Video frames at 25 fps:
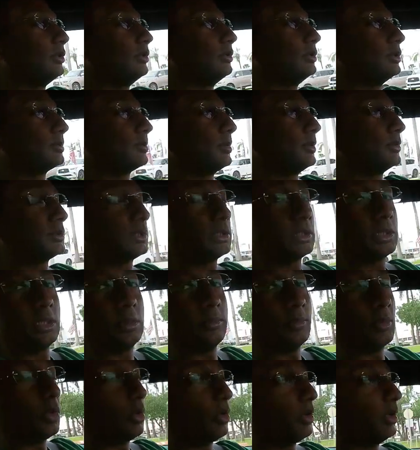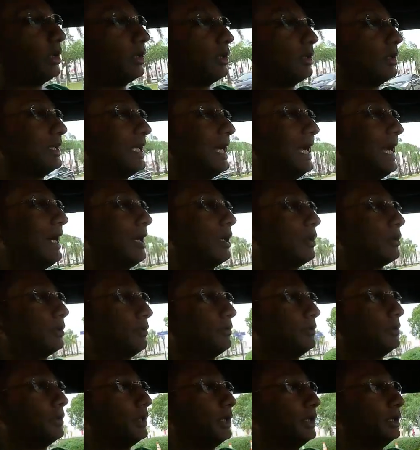do is supposed to keep oil out
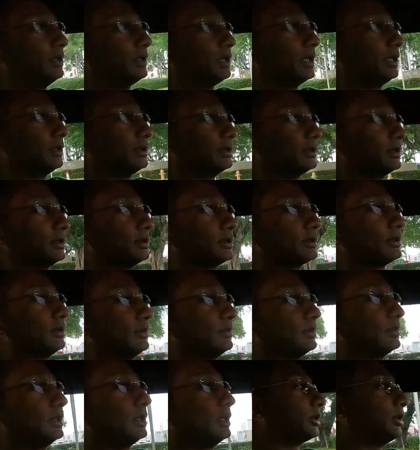of your intake system.